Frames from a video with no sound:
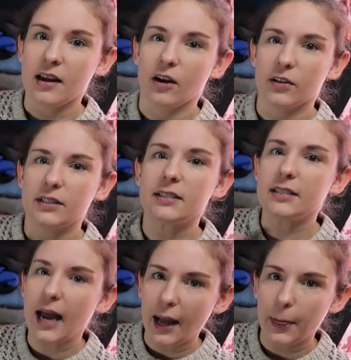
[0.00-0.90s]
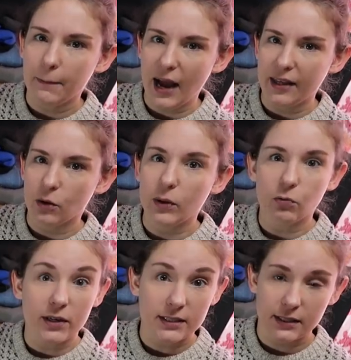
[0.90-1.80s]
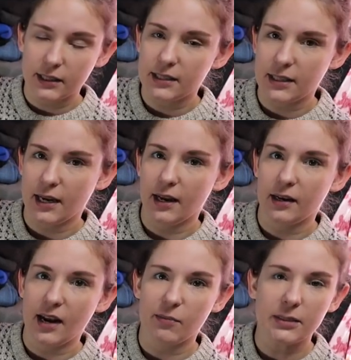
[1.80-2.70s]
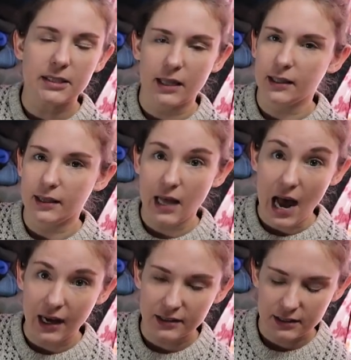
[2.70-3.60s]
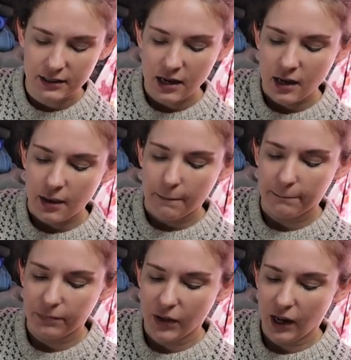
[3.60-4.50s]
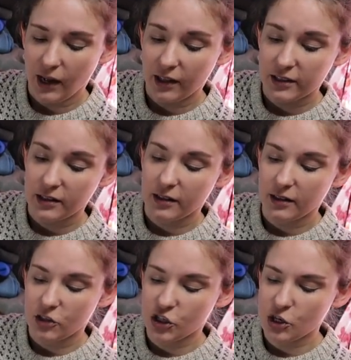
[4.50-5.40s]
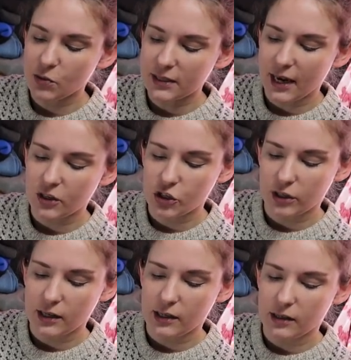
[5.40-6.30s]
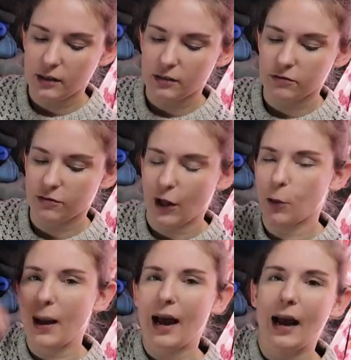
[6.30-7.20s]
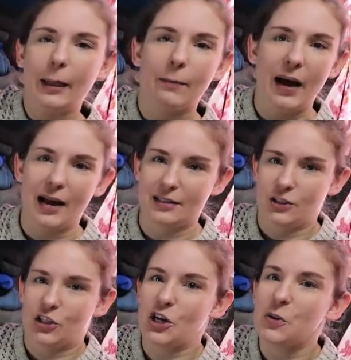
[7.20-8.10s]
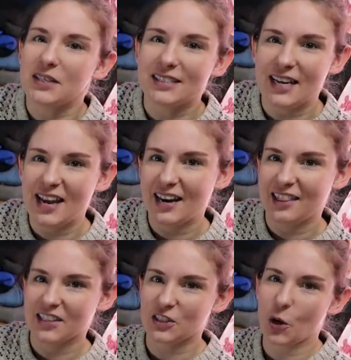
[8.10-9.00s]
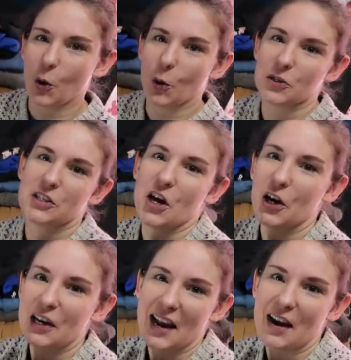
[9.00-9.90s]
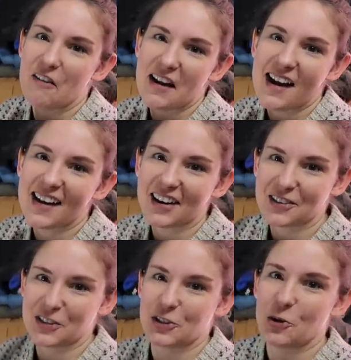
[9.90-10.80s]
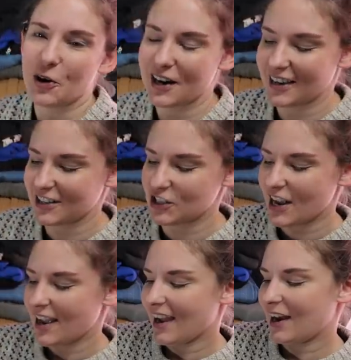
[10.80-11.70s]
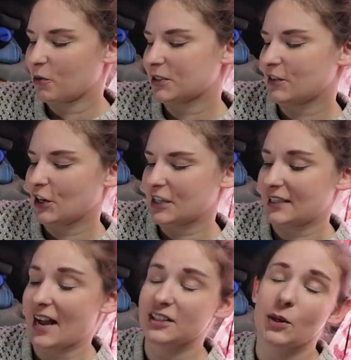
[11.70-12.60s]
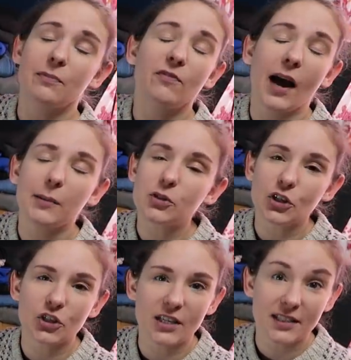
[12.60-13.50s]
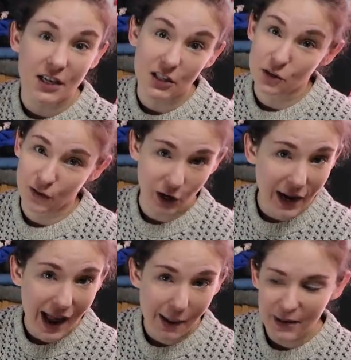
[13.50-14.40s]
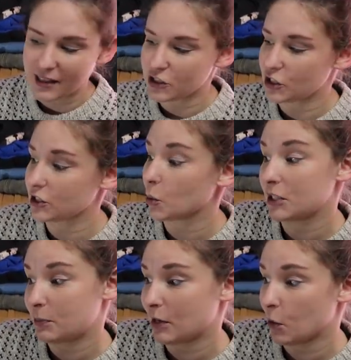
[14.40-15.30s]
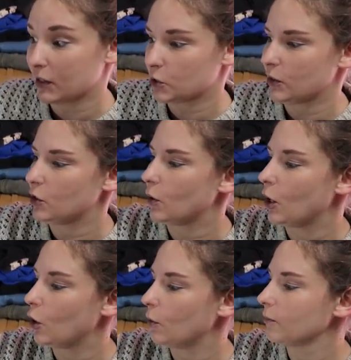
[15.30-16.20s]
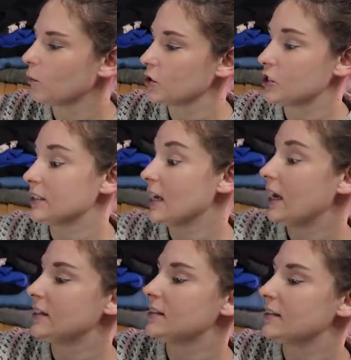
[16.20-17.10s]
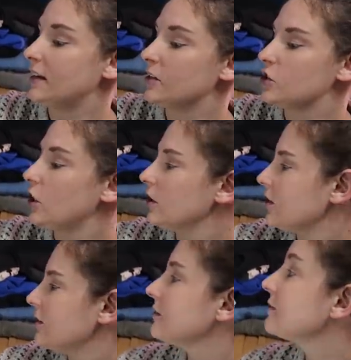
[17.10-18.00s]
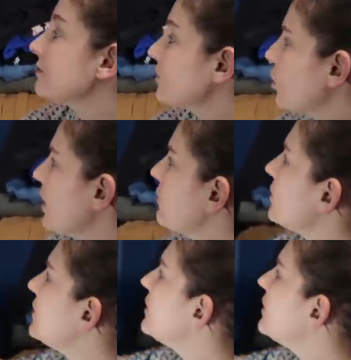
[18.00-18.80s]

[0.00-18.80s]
Now this is not the buy that we recently did and have been selling lots. Uh, she was actually fell behind the box that she was in in this cold, dark area in our storage, and it was very sad. So I'm, I'm sure she is also very happy that she's going to be going to a new home where she's not in a dark grave.